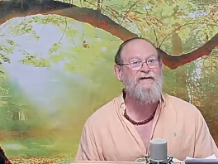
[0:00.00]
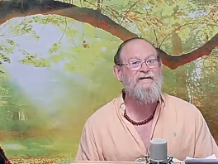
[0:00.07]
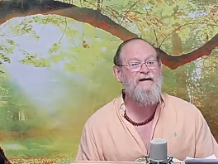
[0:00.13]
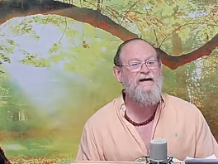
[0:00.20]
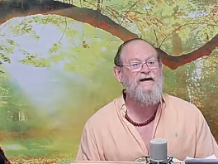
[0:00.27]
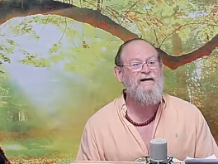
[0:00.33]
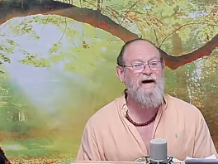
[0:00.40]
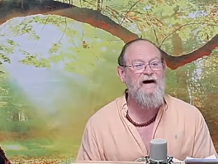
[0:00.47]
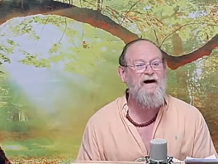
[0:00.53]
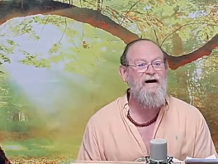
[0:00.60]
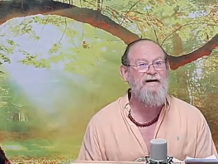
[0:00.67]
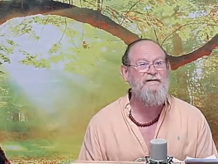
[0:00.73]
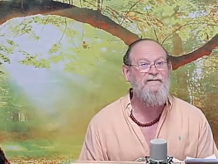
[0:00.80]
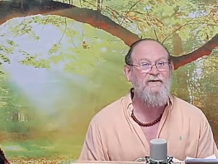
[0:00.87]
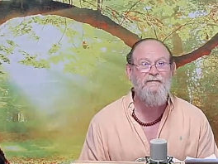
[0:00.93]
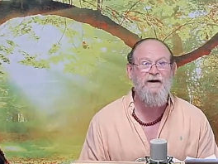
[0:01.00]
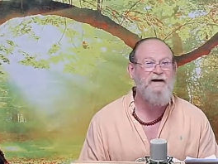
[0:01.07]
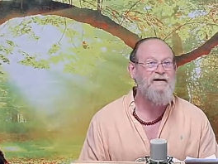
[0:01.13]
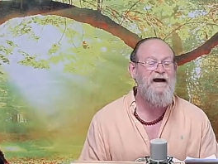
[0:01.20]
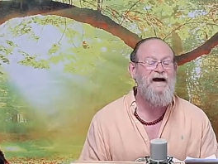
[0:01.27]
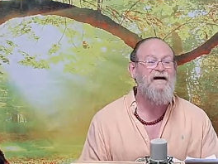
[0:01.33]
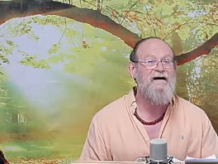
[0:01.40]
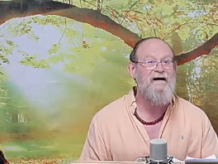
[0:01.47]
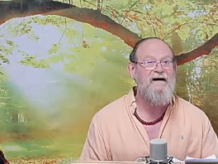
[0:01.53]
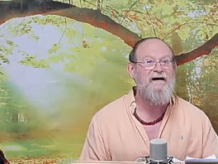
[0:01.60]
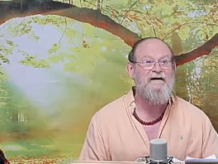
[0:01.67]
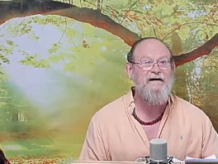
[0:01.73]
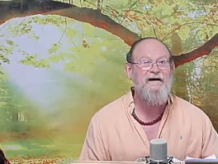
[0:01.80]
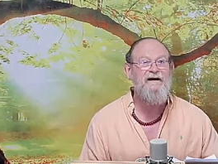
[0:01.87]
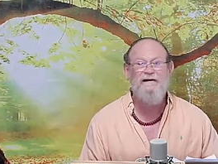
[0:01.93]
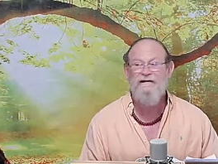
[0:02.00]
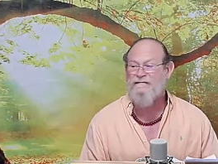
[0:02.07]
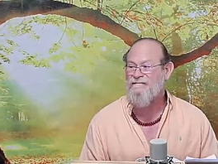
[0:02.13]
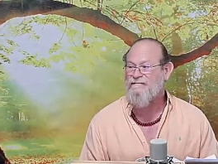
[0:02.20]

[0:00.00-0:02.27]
in hot, no matter how hot it gets.